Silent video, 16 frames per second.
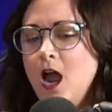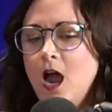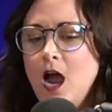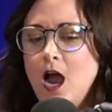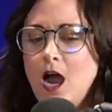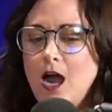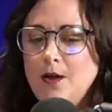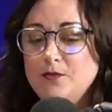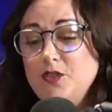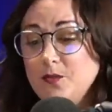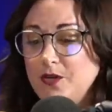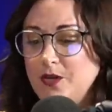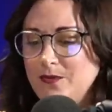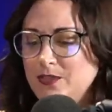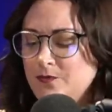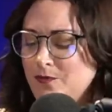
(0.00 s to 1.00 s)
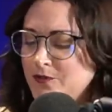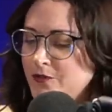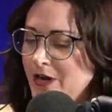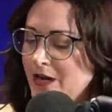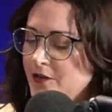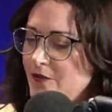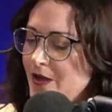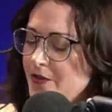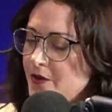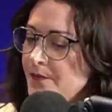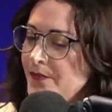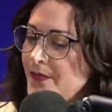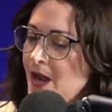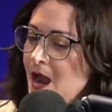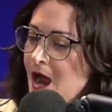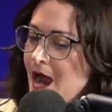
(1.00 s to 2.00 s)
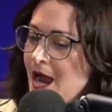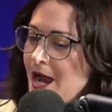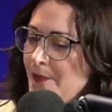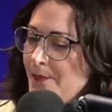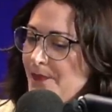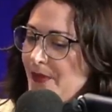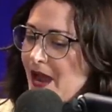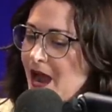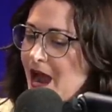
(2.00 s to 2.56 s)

Um, superhuman strength, rather. Um,